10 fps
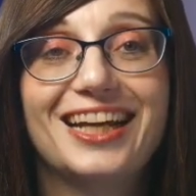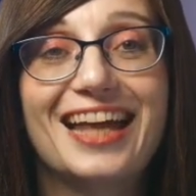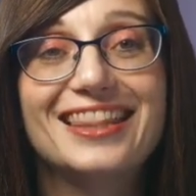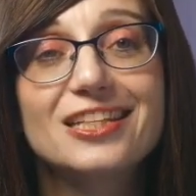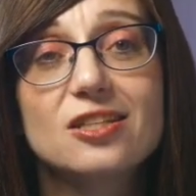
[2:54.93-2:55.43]

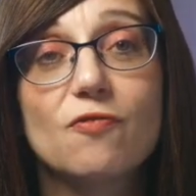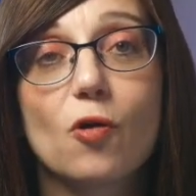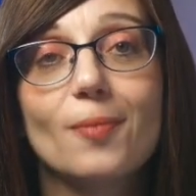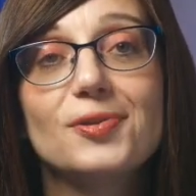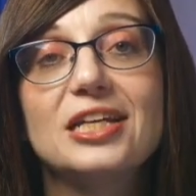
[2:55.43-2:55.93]
And this
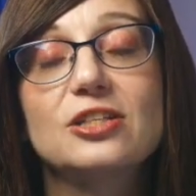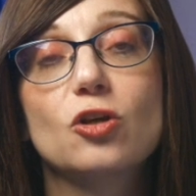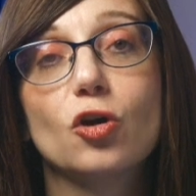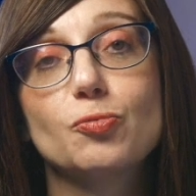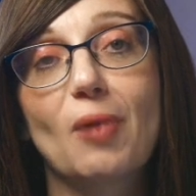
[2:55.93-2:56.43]
deformity is
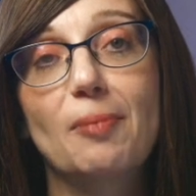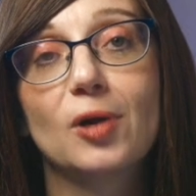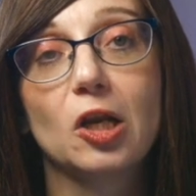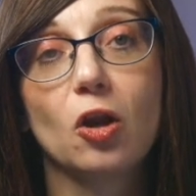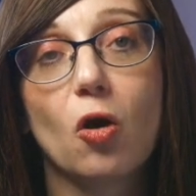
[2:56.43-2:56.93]
caused by
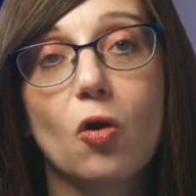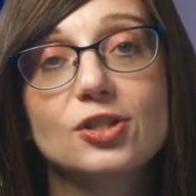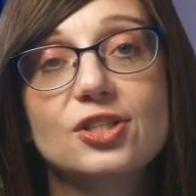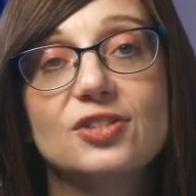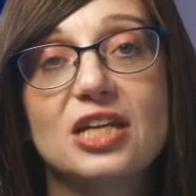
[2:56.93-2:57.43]

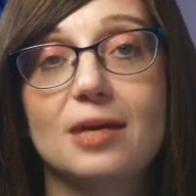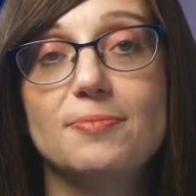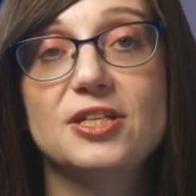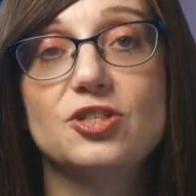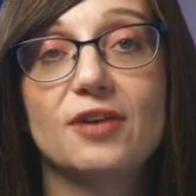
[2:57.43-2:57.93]
prolonged
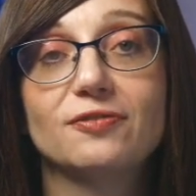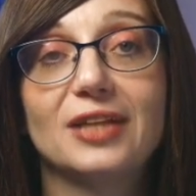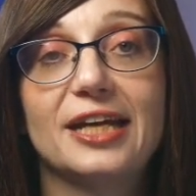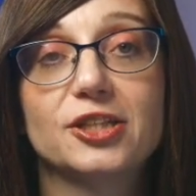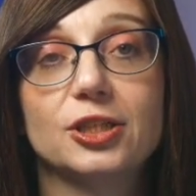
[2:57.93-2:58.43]
DIPJ
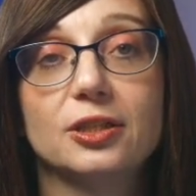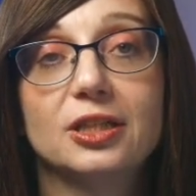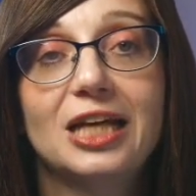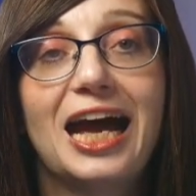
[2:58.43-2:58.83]
flexion,